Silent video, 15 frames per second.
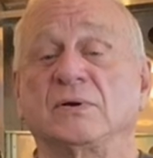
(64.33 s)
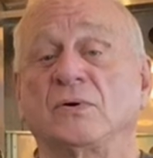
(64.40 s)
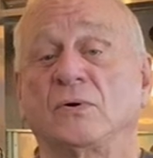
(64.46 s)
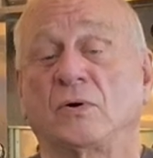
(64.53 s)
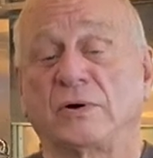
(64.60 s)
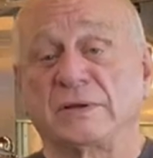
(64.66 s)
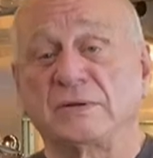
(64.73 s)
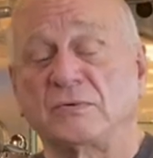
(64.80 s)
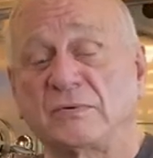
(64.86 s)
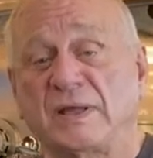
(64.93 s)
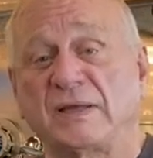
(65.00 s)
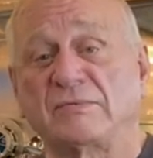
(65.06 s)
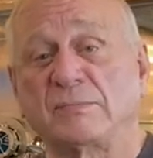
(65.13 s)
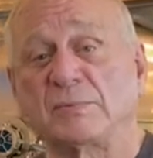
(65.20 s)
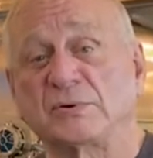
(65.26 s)
or you don't
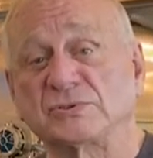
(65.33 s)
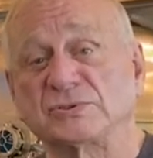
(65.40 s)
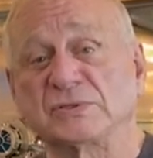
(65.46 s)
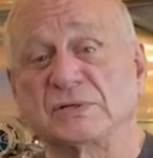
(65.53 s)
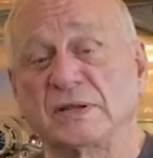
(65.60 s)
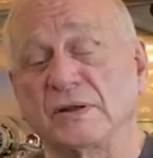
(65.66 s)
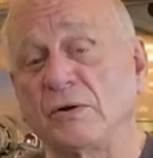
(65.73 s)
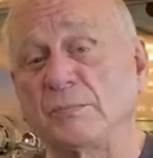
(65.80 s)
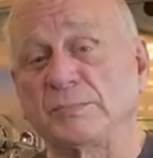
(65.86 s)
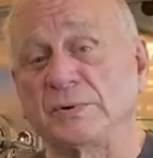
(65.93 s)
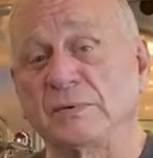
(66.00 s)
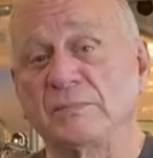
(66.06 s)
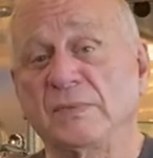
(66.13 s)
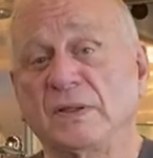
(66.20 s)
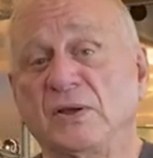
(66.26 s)
have a person to help
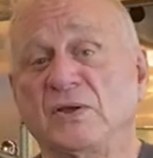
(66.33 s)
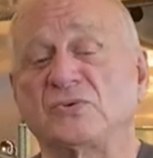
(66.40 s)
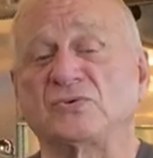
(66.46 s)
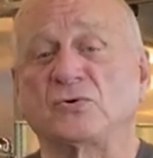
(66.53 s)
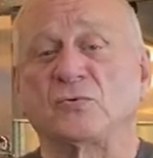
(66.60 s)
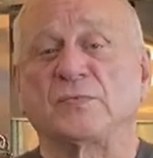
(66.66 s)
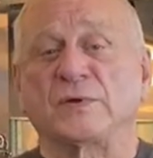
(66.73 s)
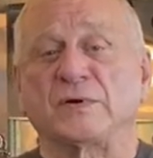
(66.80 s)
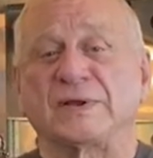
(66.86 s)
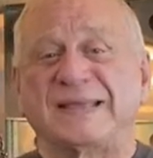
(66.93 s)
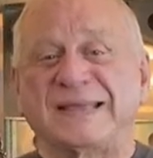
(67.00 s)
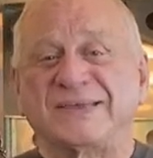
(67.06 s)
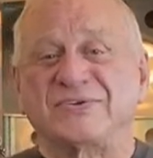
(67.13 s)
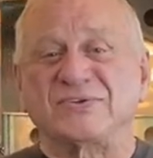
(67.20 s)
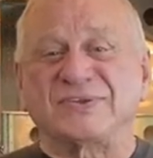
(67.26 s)
you, so there
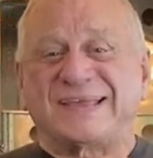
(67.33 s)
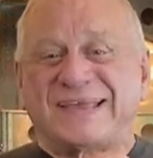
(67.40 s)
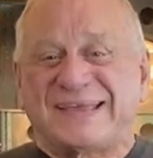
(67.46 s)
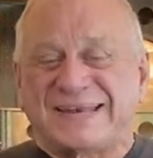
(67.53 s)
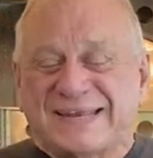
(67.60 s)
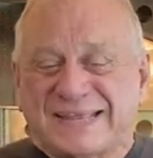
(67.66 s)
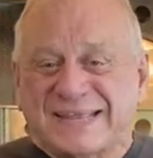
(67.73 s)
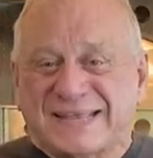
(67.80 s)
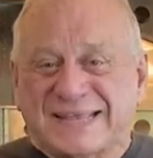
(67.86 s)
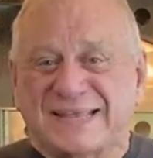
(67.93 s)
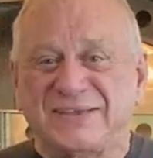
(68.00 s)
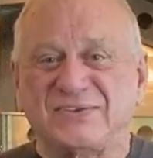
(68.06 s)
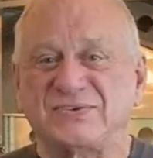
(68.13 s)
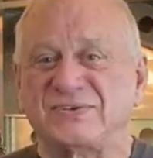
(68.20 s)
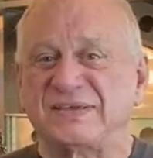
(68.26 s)
is an
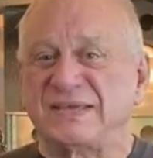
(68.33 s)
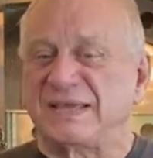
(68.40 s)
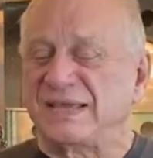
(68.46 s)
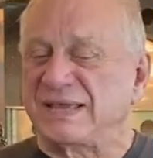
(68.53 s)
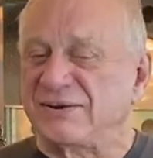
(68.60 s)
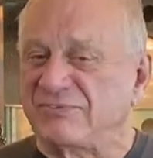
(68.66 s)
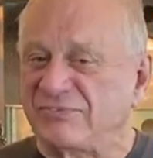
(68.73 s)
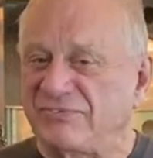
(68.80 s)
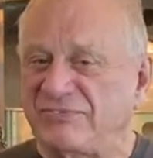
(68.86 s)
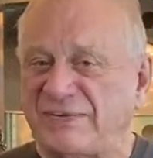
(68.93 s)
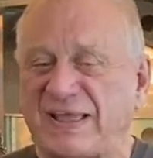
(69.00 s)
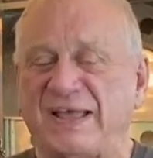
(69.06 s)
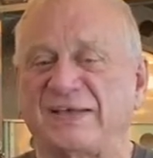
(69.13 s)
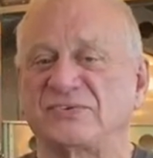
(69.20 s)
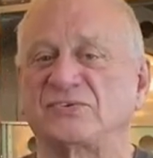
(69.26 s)
easy and
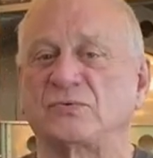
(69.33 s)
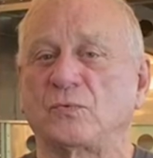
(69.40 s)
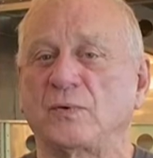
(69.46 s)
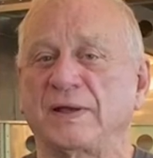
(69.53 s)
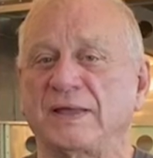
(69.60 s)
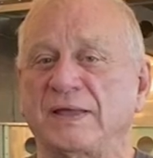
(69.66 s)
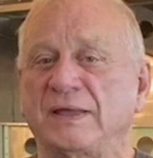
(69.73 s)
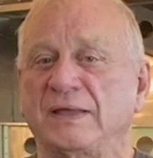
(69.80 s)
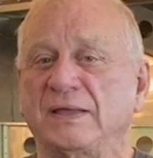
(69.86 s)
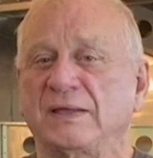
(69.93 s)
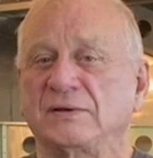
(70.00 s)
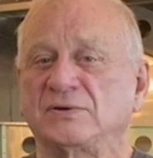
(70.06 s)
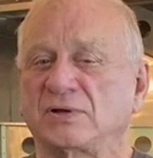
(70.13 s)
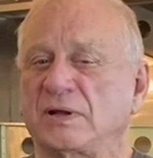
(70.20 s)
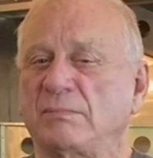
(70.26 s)
fast way
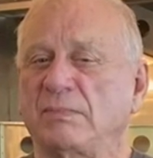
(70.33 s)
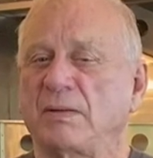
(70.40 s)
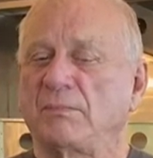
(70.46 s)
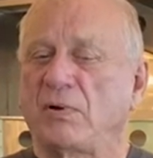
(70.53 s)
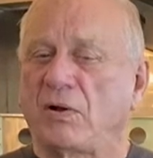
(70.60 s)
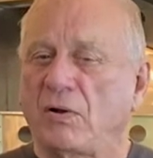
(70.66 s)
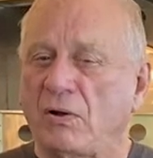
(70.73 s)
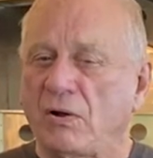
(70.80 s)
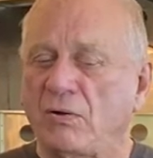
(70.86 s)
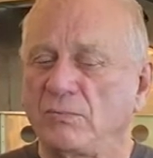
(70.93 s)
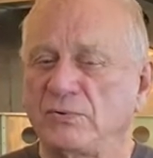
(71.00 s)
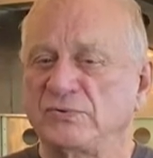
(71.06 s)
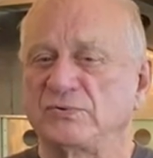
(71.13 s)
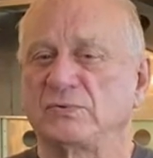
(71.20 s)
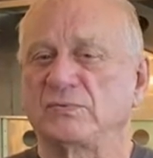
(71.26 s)
to come up
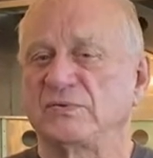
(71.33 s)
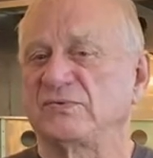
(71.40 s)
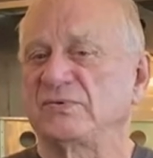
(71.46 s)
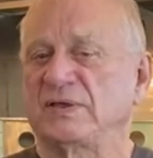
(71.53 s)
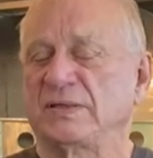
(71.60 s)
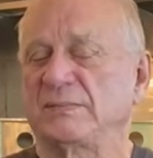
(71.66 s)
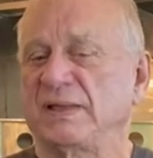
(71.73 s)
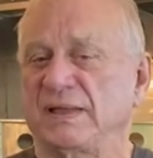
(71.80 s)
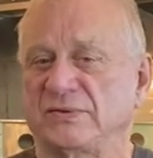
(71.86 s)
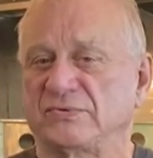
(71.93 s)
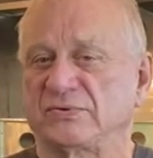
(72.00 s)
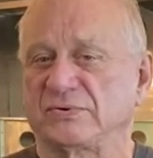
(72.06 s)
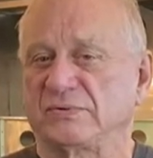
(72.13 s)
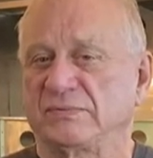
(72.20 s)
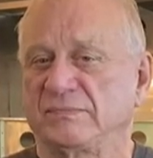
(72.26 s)
almost with the same
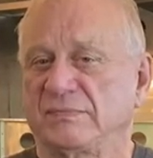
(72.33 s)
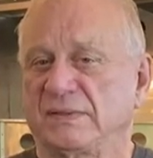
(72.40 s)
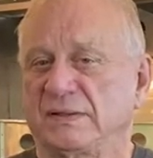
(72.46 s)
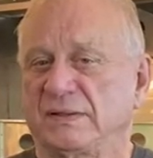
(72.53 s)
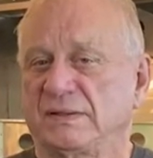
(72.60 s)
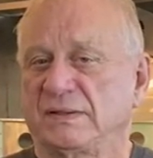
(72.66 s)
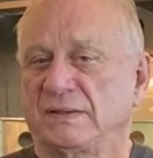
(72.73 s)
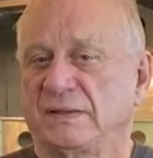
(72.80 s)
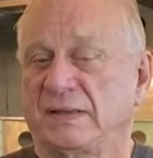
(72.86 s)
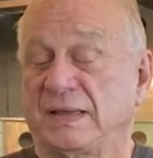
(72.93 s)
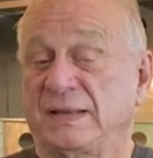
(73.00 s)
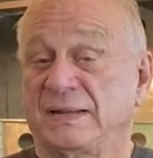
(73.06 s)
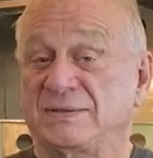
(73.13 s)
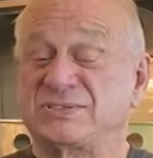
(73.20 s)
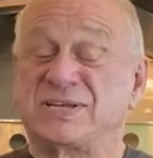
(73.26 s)
answer.
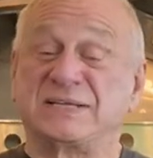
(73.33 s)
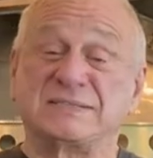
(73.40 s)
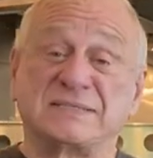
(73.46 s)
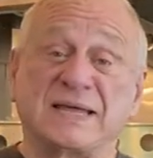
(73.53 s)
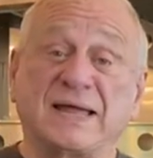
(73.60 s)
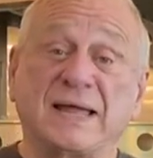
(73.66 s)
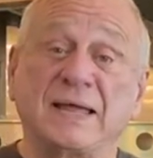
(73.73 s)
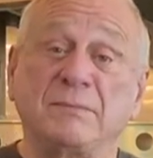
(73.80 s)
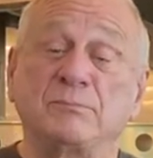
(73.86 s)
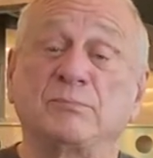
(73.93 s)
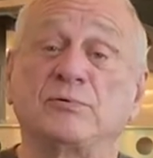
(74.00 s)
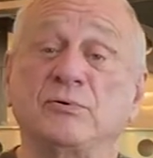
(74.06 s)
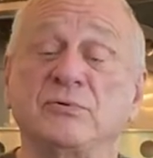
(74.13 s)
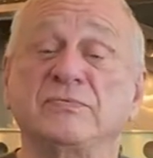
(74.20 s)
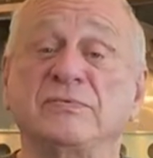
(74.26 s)
And it's a
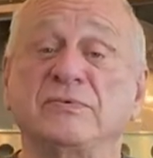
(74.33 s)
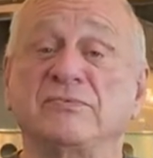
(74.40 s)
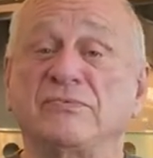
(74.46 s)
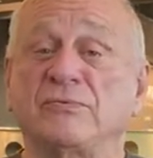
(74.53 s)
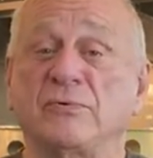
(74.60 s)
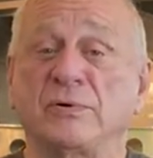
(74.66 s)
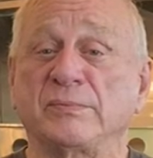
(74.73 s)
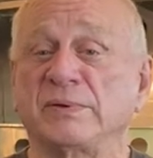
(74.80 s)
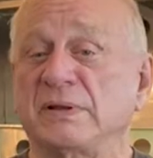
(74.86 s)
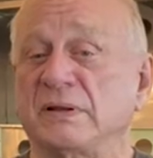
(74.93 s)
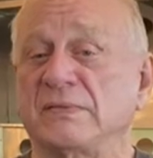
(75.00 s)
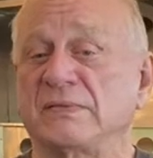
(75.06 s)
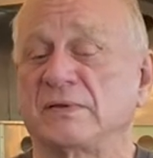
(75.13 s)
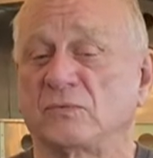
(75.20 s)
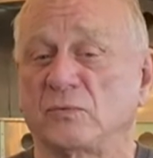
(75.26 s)
time-proven
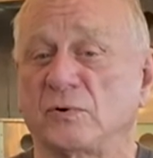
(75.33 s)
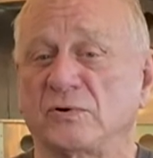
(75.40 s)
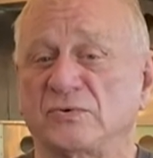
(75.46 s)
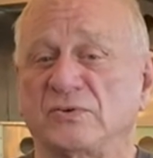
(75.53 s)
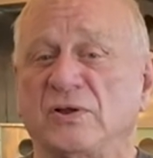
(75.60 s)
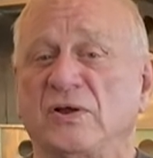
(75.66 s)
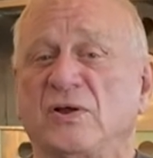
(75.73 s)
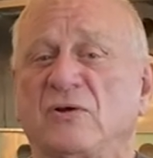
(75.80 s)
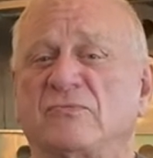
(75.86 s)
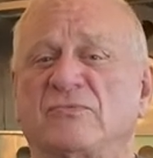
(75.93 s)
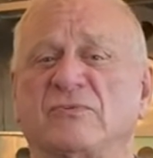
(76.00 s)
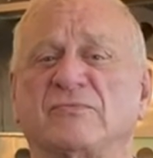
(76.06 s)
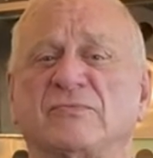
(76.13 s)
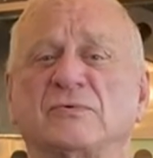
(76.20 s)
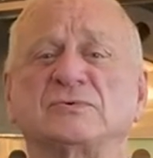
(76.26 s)
formula that works
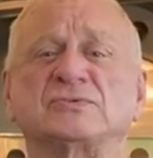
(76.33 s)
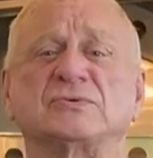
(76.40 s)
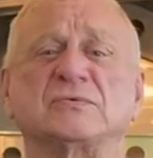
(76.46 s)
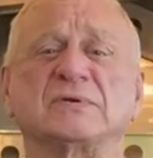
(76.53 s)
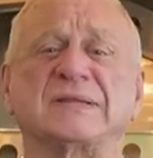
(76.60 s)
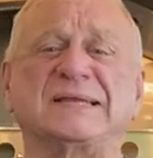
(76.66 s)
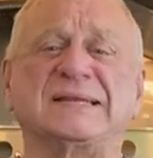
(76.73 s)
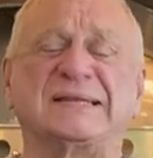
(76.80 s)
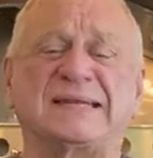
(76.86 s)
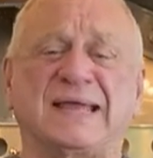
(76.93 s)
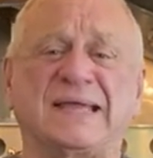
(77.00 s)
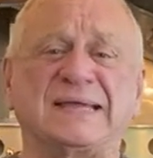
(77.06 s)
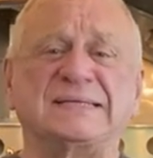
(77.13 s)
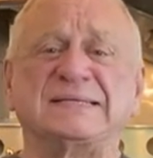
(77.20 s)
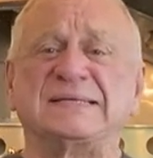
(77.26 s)
for virtually
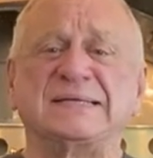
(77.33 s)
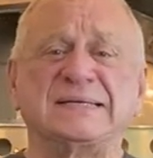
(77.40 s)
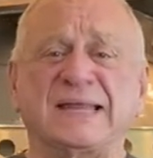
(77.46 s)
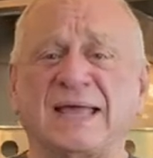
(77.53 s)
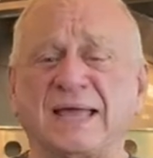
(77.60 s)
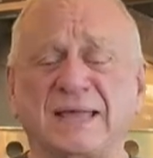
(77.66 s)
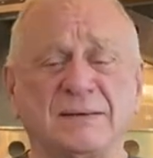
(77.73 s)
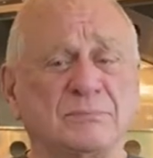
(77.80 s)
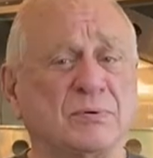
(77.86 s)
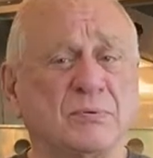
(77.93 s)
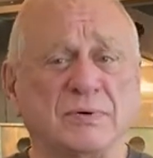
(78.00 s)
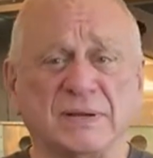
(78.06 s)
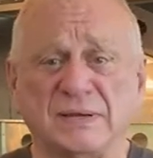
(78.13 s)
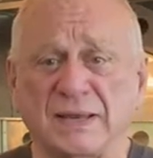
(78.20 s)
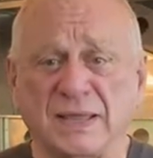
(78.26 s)

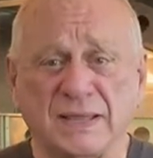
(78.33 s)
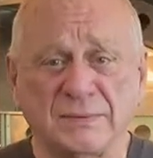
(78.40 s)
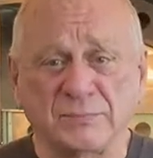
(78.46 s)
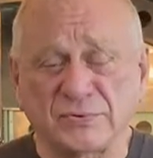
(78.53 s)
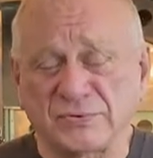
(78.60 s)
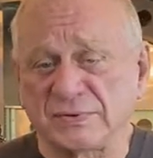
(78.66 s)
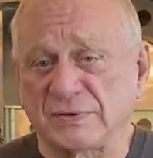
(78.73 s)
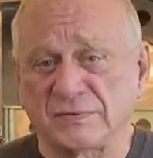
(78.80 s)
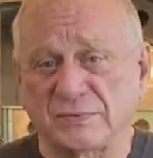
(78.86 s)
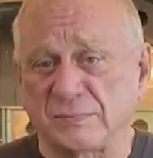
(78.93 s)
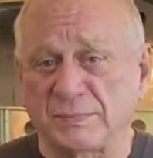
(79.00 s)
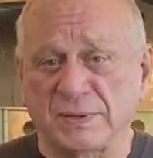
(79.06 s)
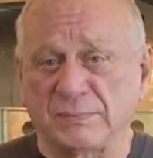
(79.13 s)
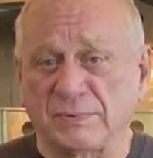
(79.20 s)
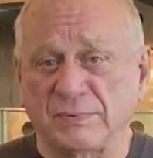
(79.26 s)
99.9% of the
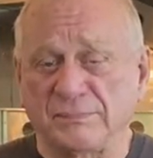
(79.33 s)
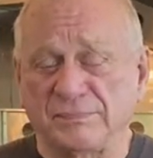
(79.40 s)
people.